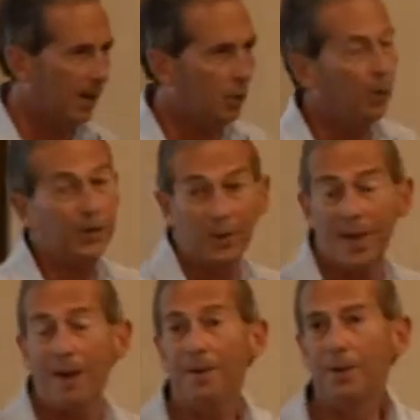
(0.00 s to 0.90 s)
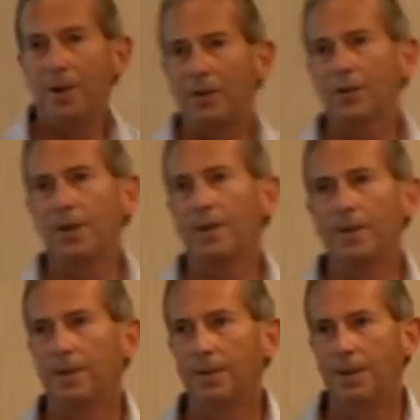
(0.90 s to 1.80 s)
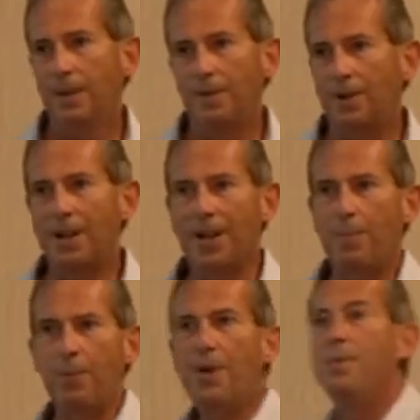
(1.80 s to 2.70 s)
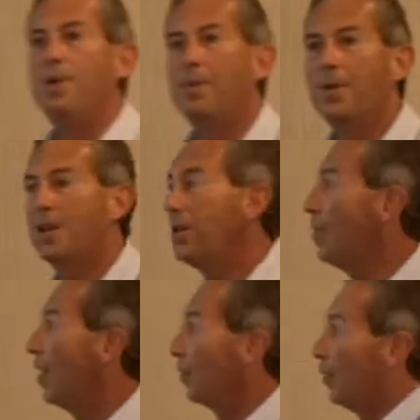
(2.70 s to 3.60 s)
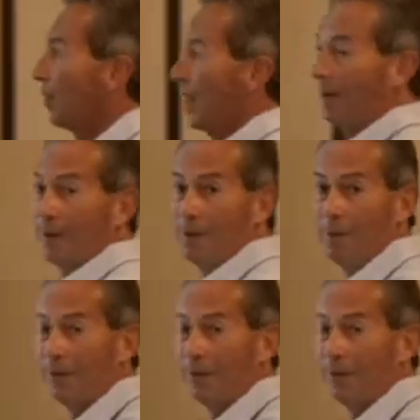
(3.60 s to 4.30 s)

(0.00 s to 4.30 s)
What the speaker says: in order to carry the risk. If you don't get any premium, then you might as well not carry any